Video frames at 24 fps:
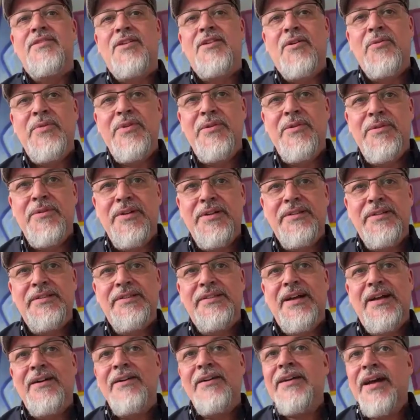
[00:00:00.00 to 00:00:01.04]
So we
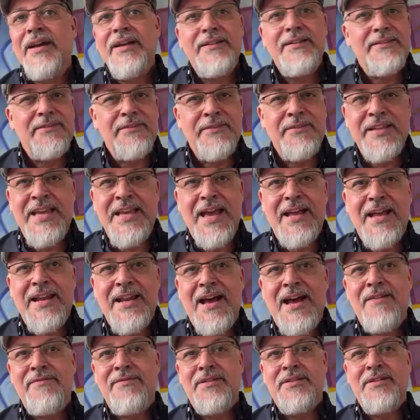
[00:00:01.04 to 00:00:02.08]
were, okay, we can't
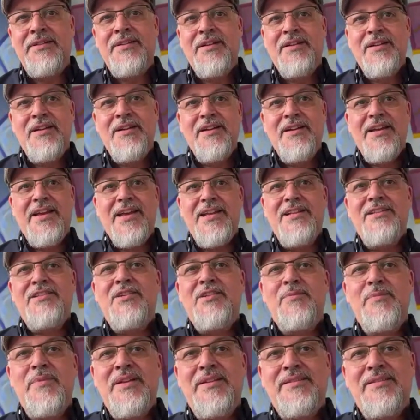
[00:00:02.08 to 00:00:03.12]
have a
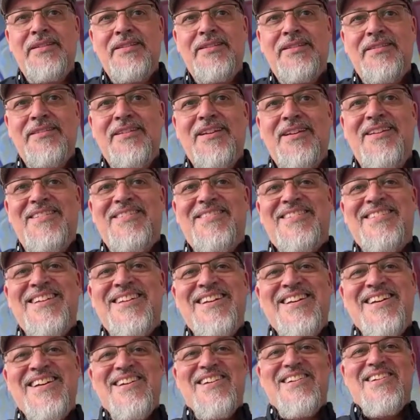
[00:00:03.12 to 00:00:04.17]
intimate
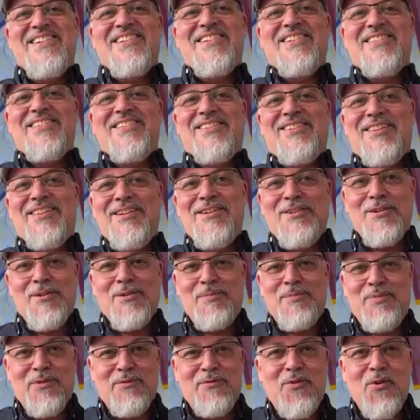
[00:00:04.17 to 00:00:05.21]

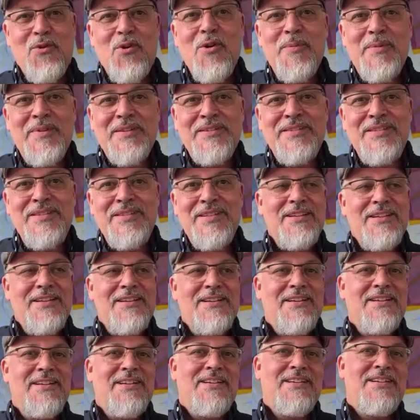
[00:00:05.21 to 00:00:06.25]
theater performance.
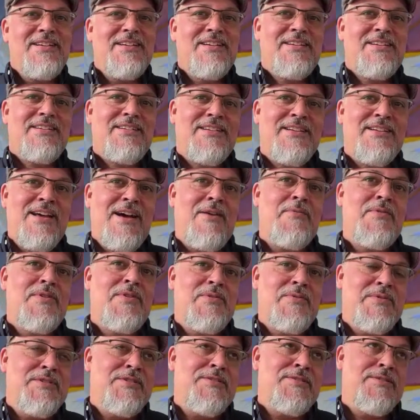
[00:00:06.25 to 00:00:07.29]
Now
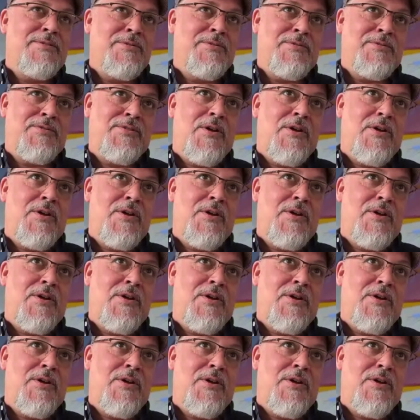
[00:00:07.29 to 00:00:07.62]
what do we do?